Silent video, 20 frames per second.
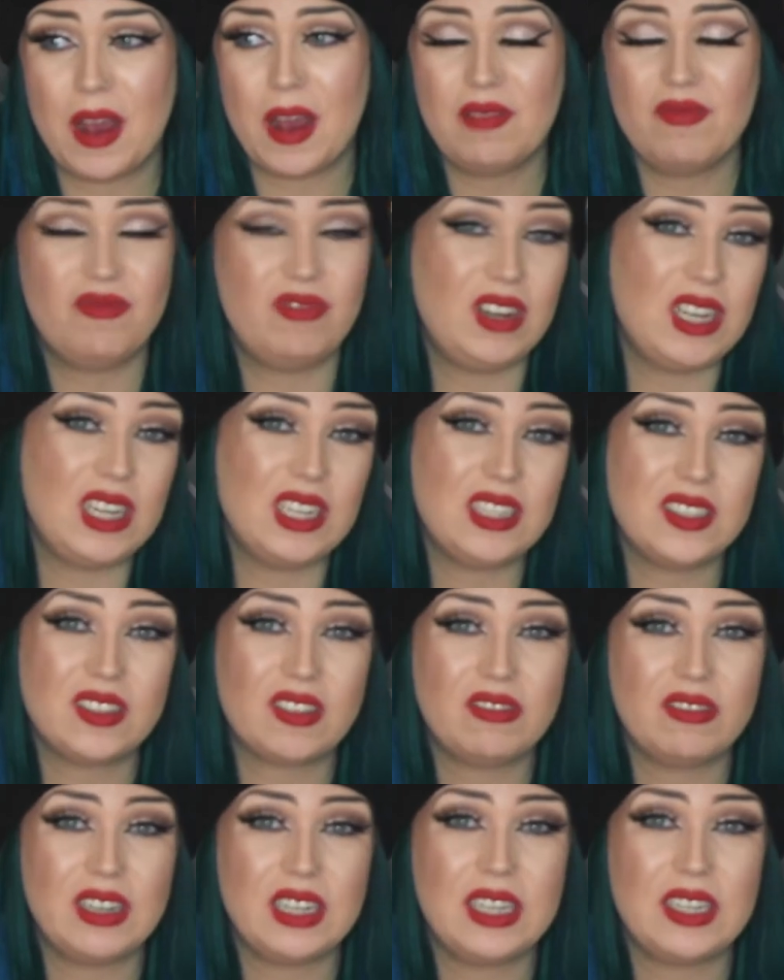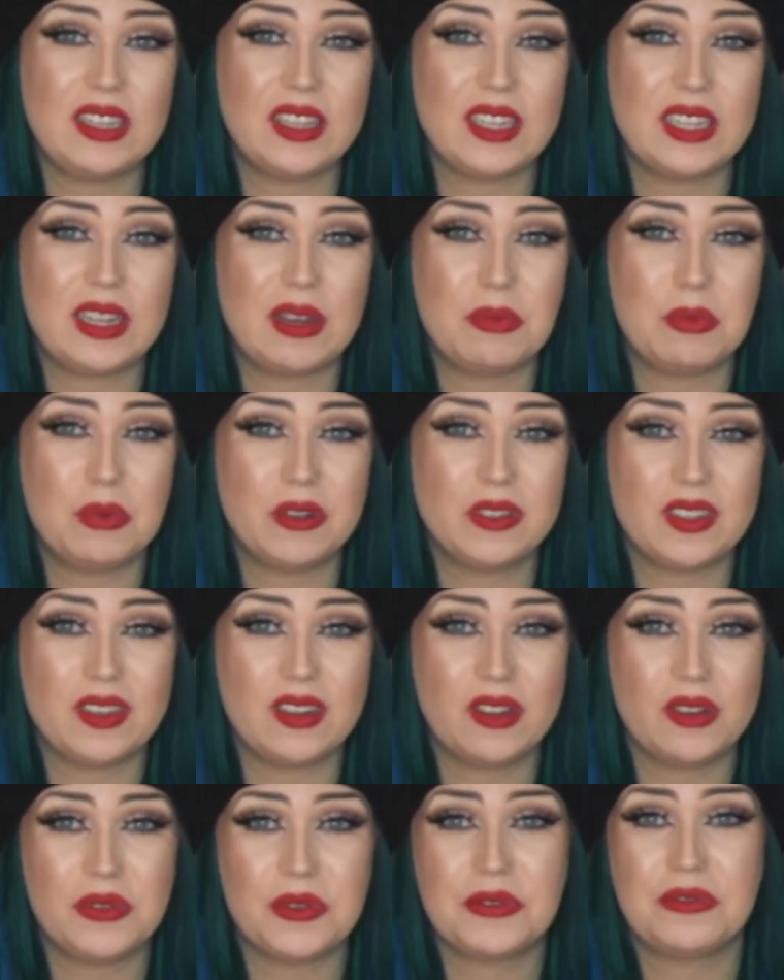really sorry that there wasn't
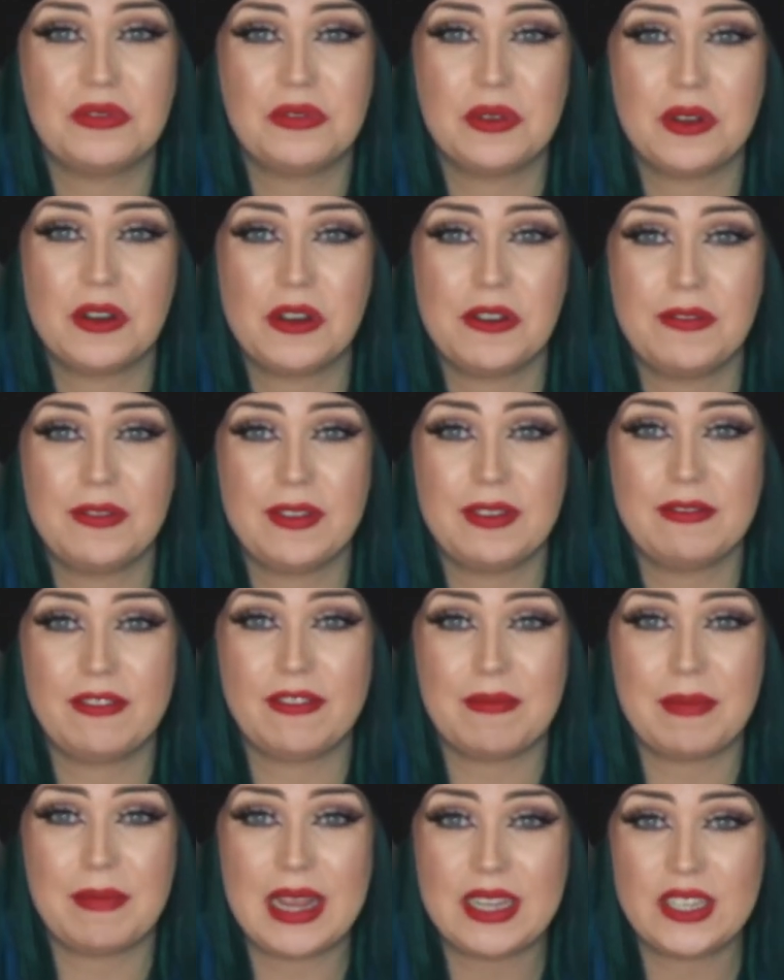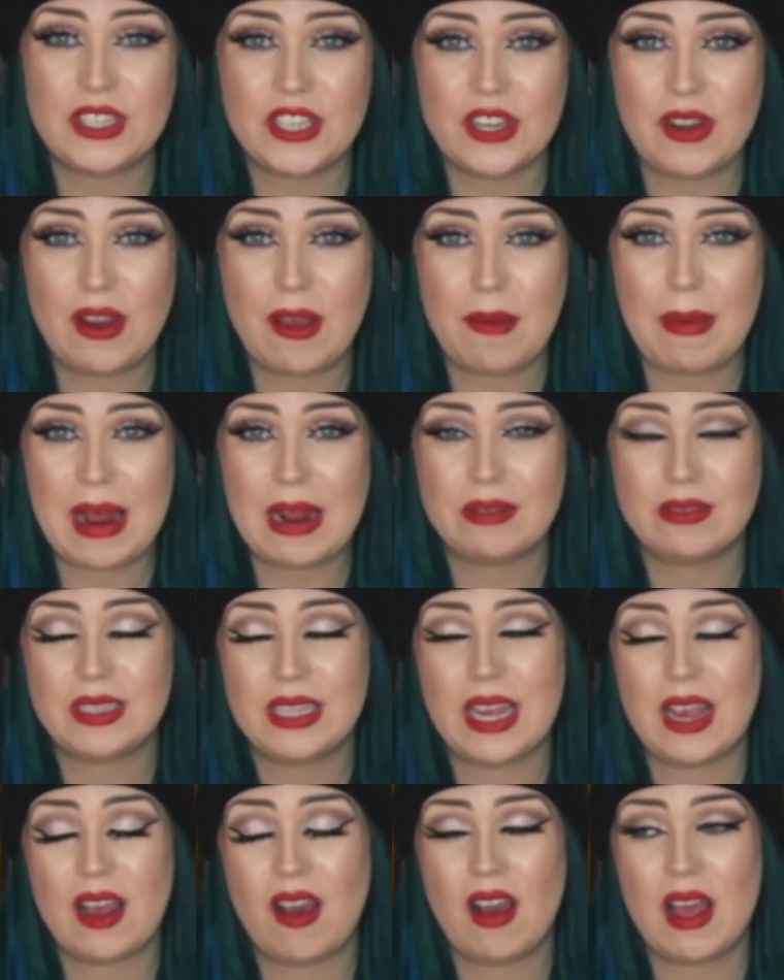an awful lot of information about
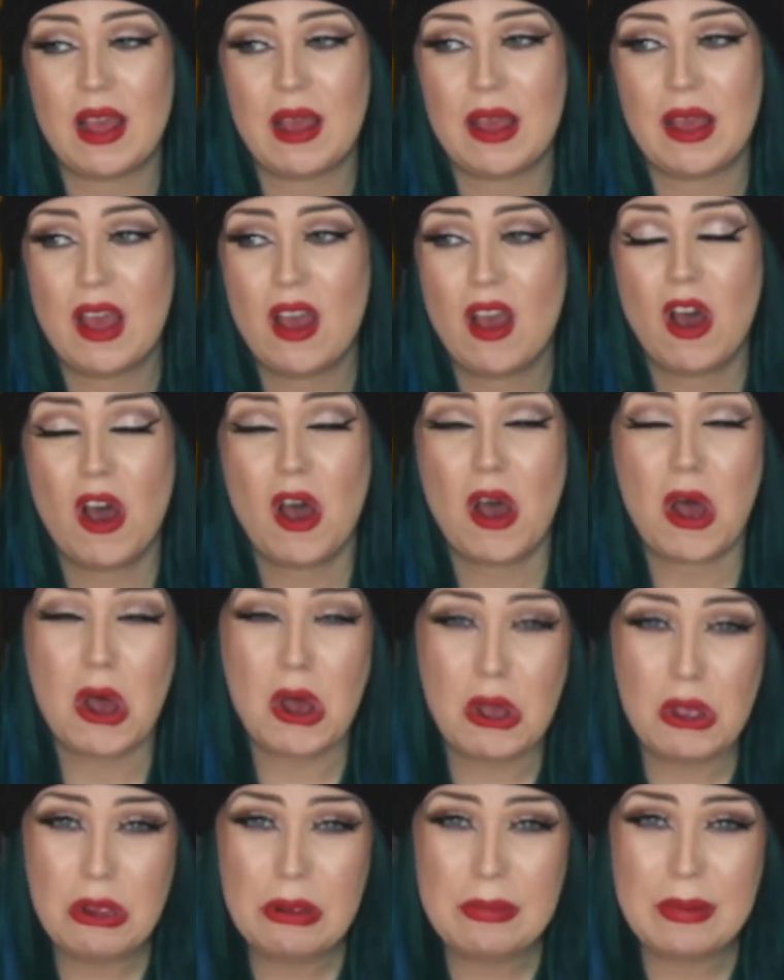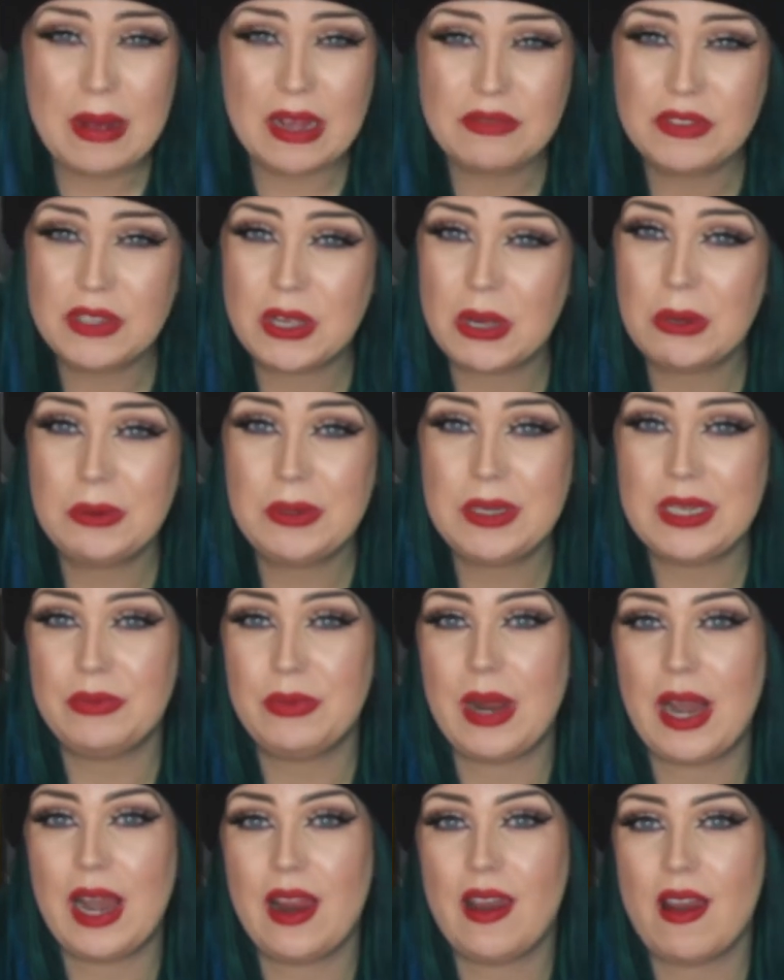it. I hope I've told it
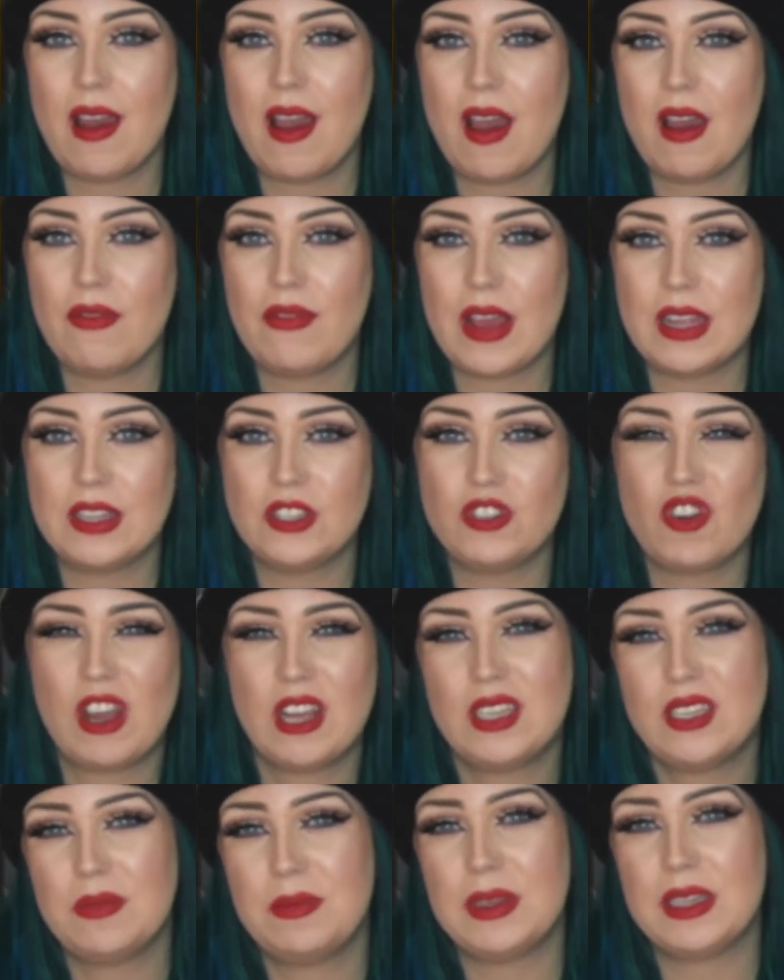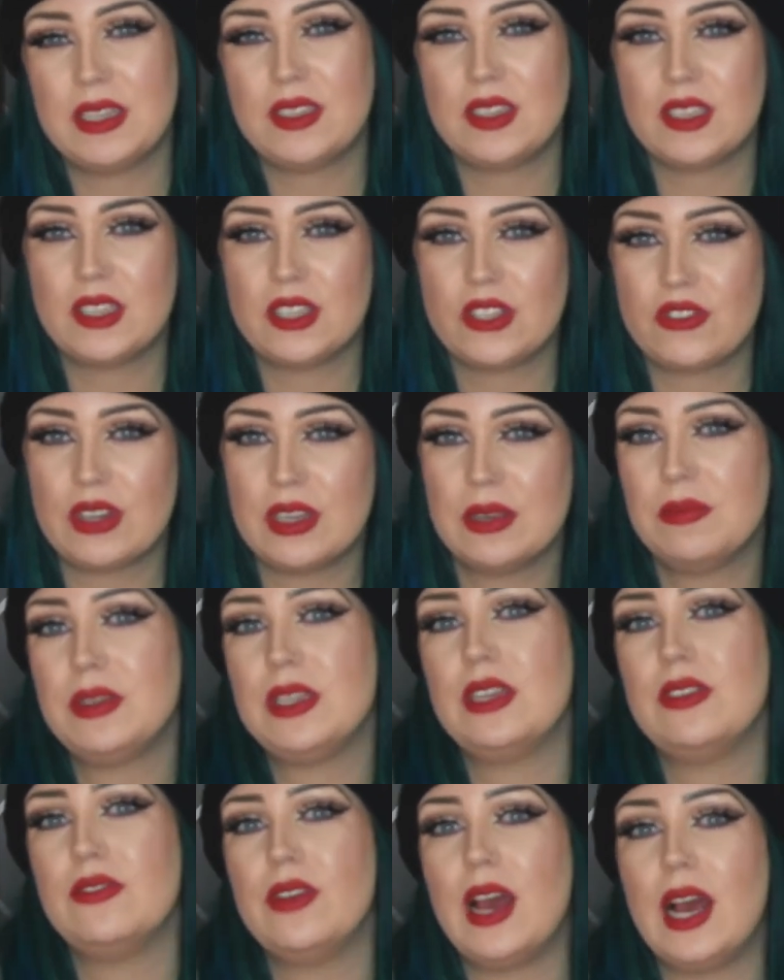well enough and tried to be as
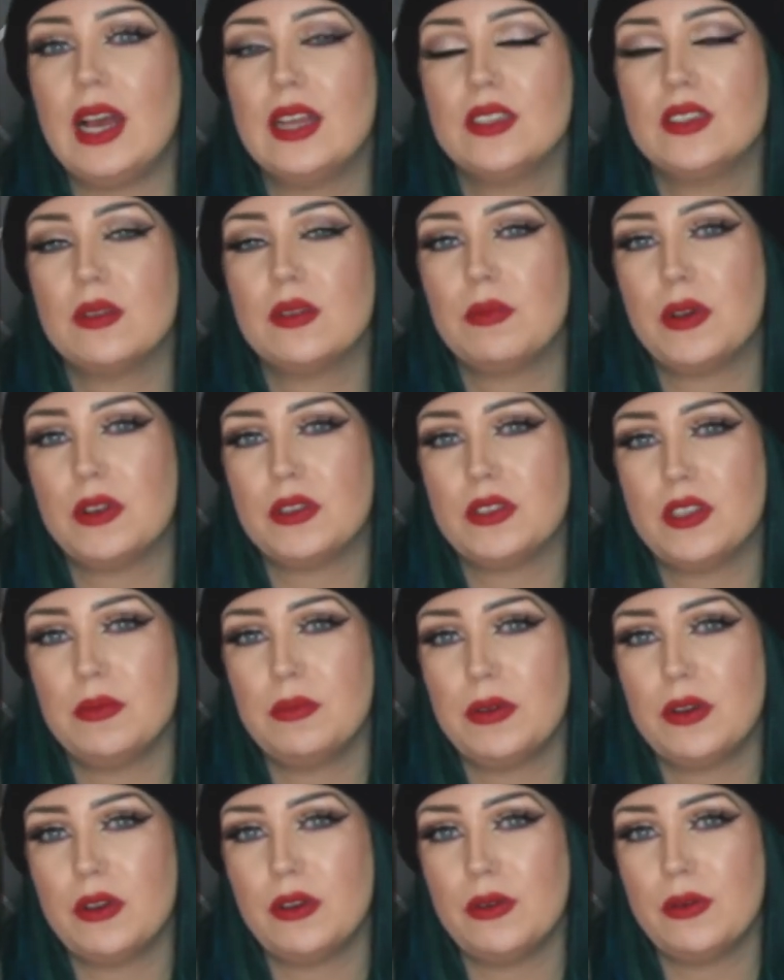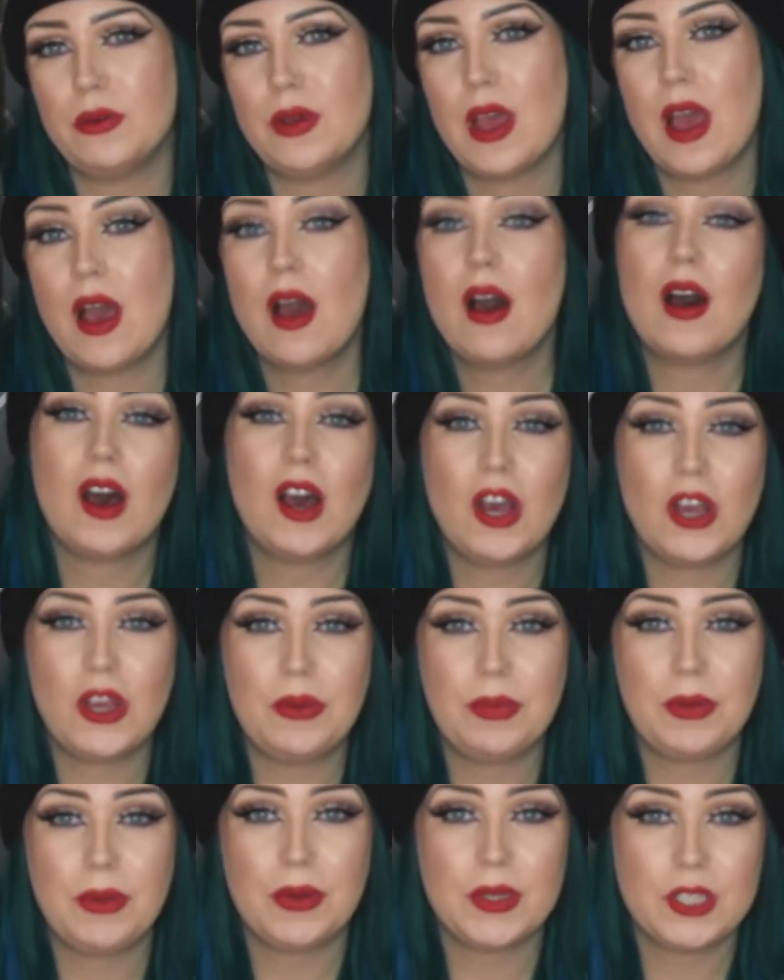descriptive as possible. I
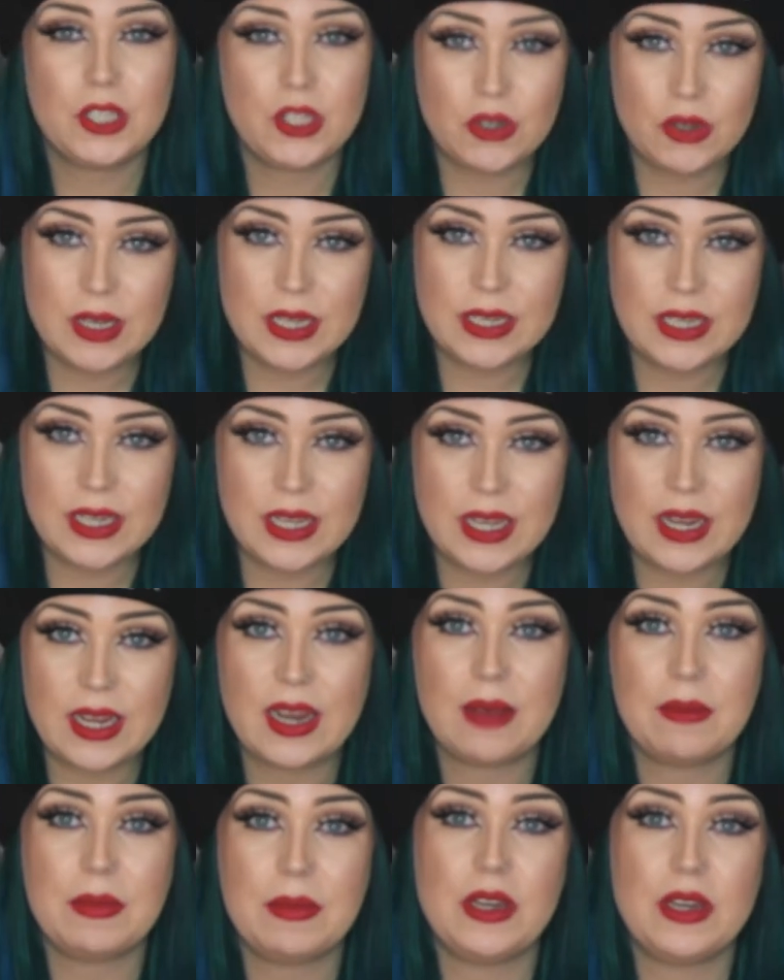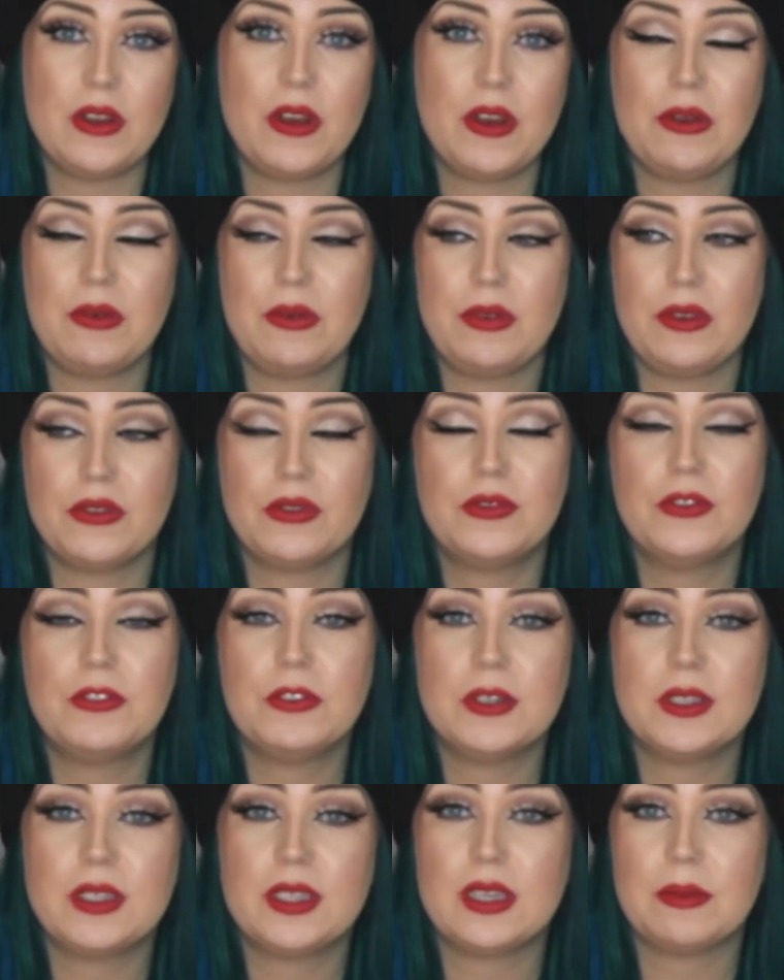hope you enjoyed it. Let me know your
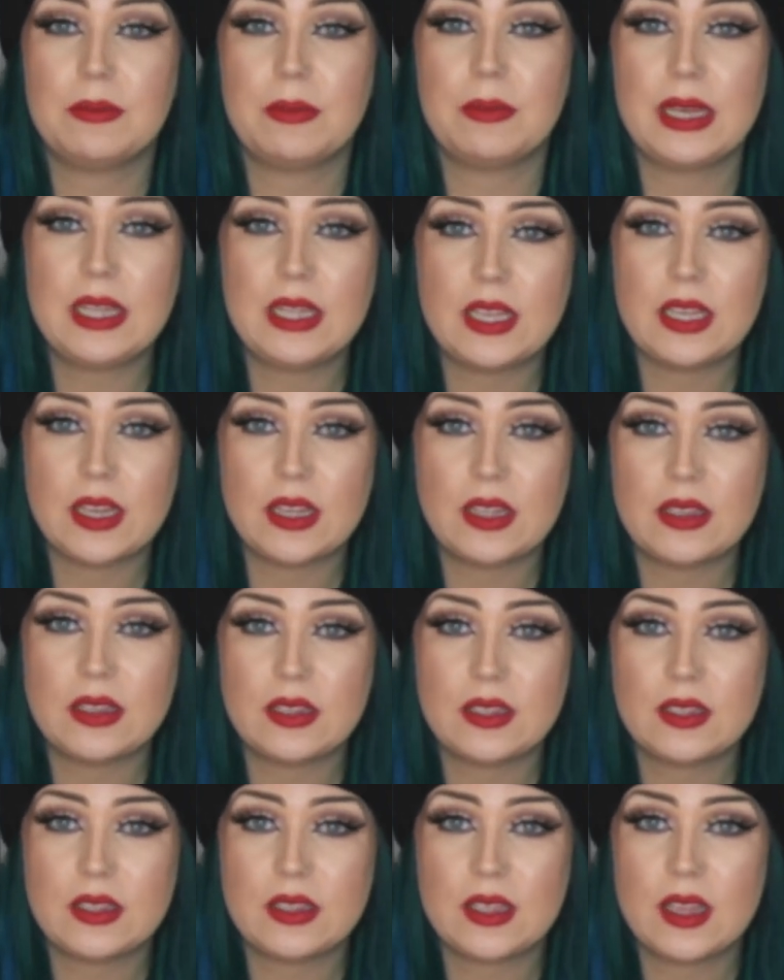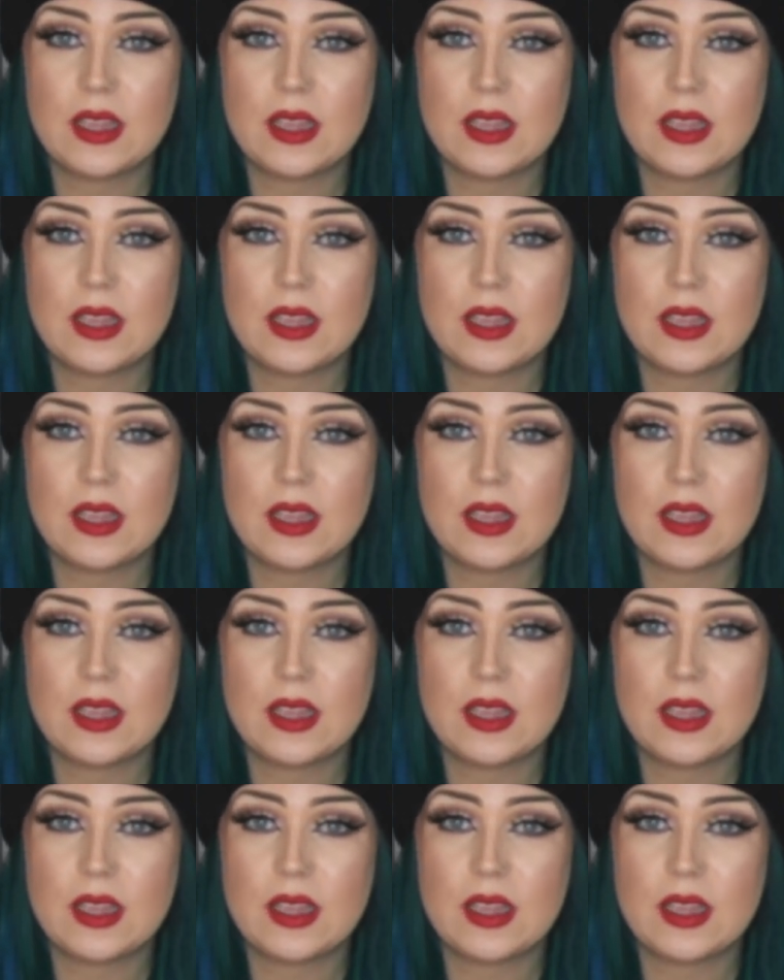thoughts and opinions.